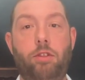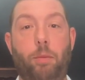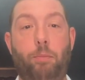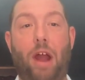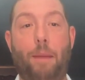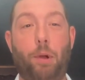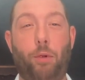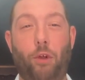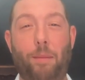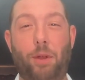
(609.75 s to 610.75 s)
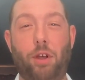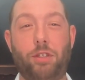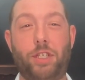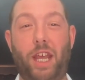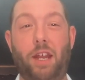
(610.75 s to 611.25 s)
the proper
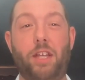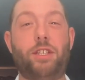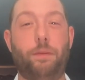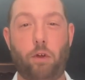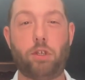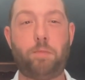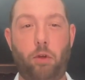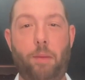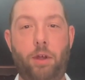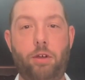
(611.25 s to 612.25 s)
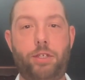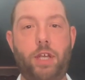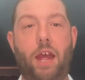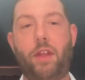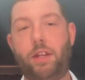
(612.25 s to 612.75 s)
parameters in as the first
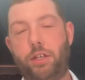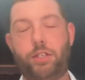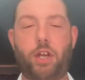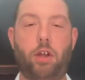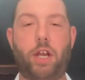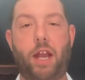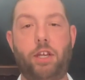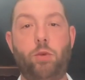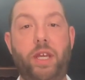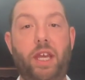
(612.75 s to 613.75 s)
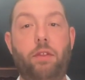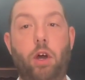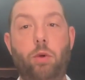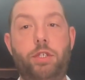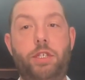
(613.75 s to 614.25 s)
parameters and then just start kind of tweaking
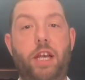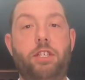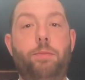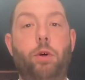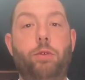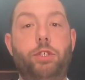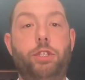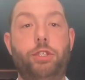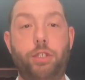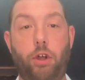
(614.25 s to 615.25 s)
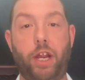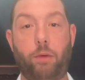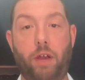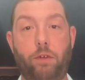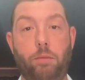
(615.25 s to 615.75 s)
those as opposed to starting
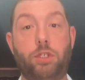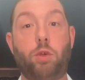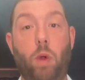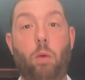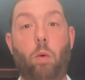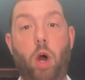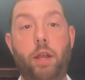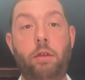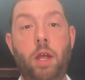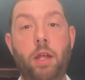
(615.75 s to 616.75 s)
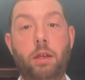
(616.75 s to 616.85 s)
right from square one,